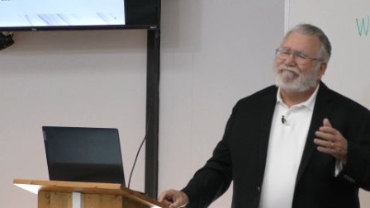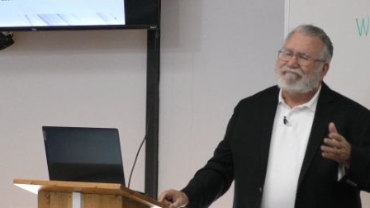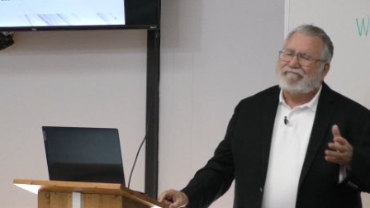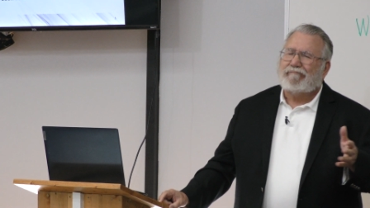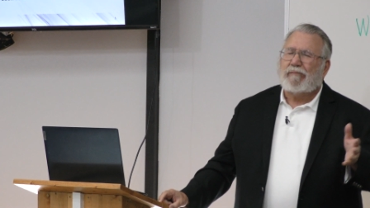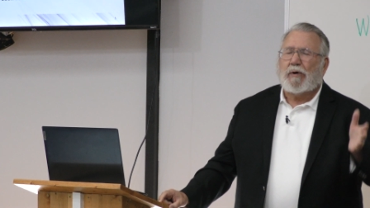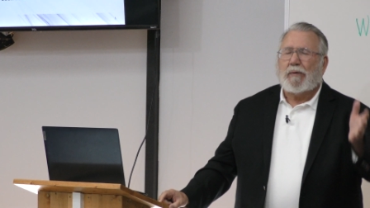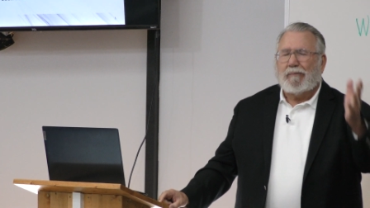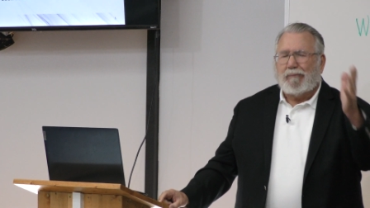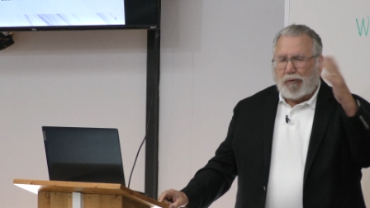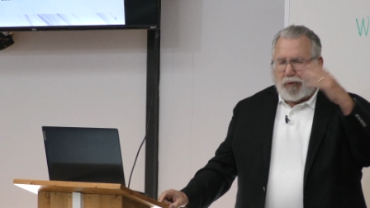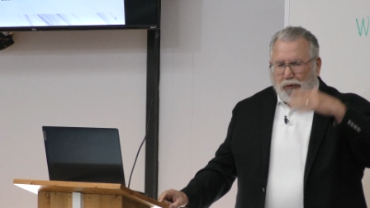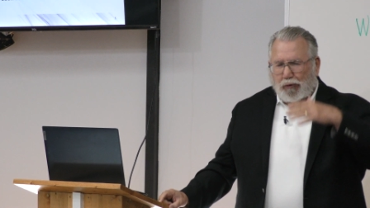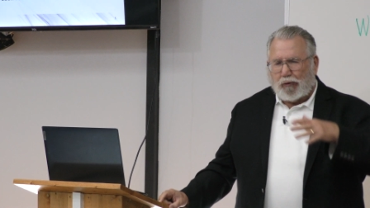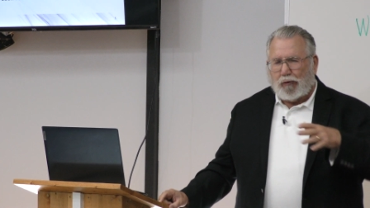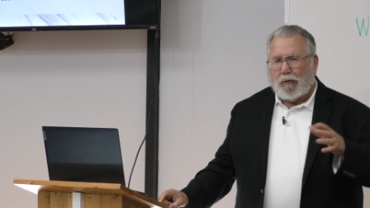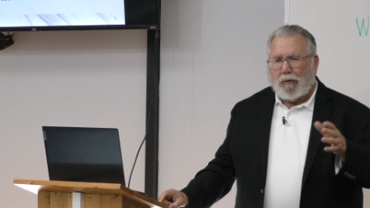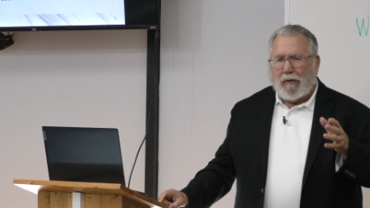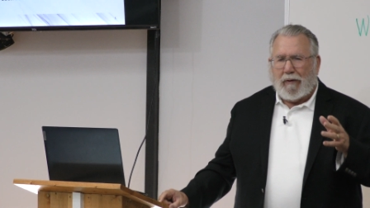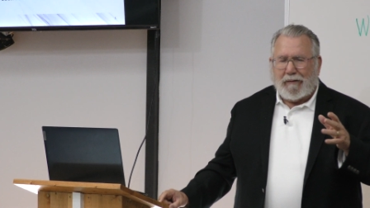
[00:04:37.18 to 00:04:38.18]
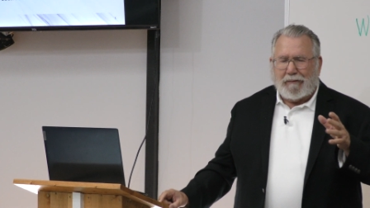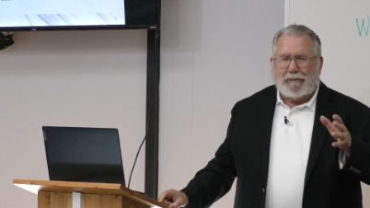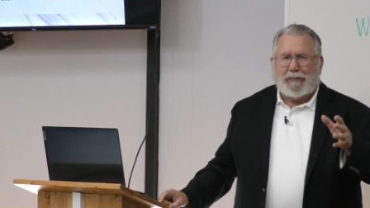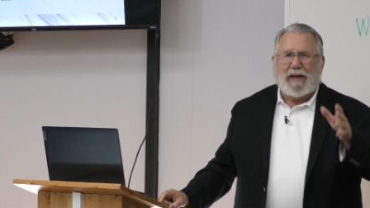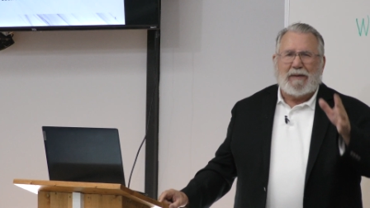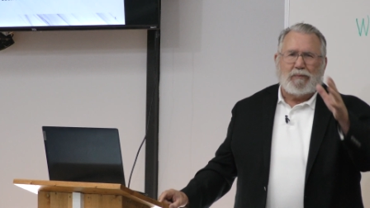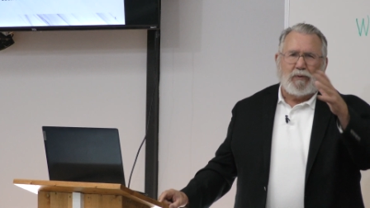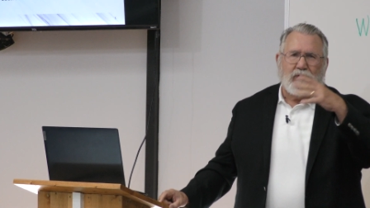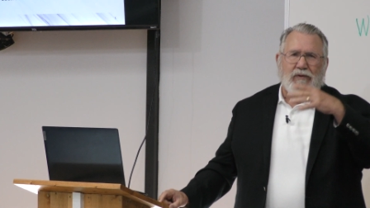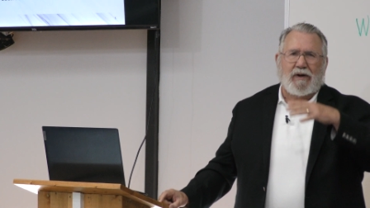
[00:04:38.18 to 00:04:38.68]
were
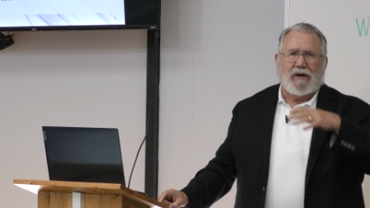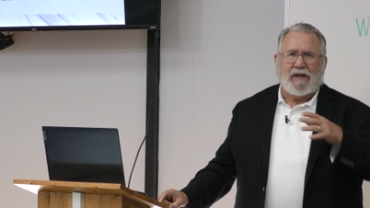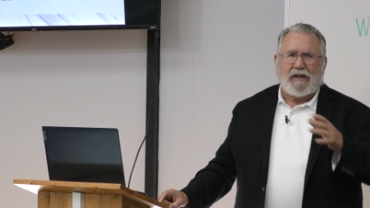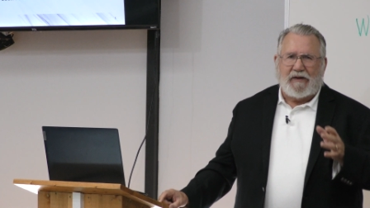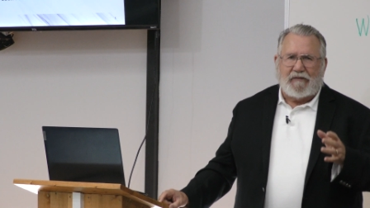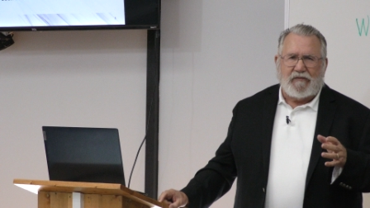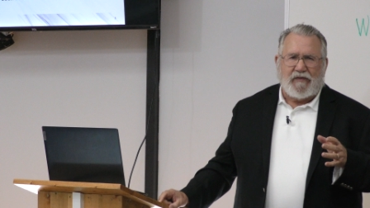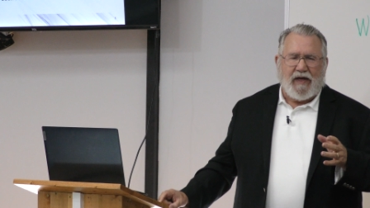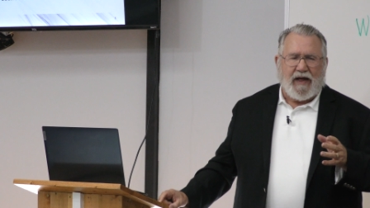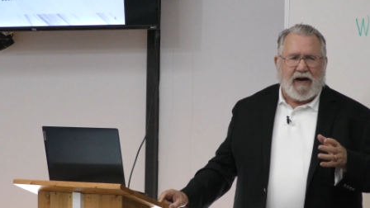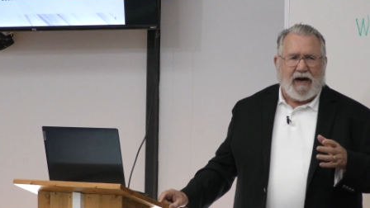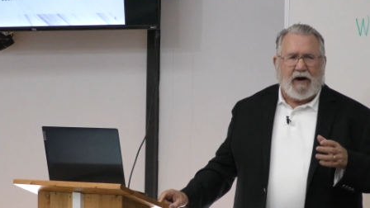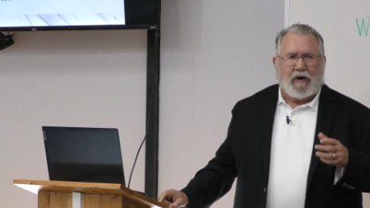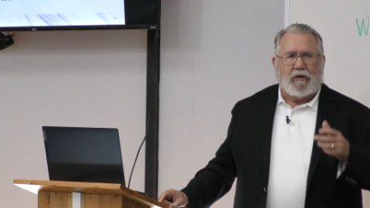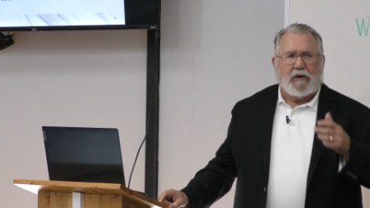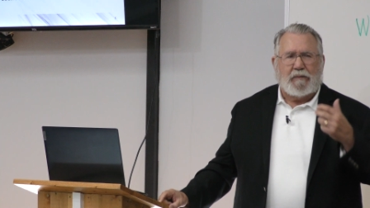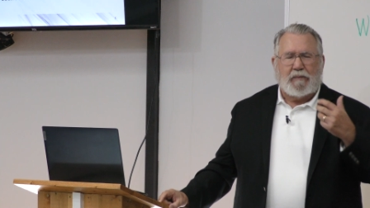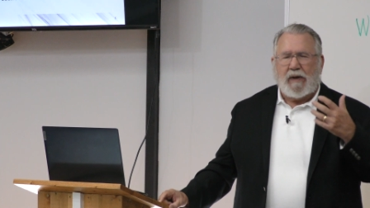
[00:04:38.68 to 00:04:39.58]
people that lived in that area.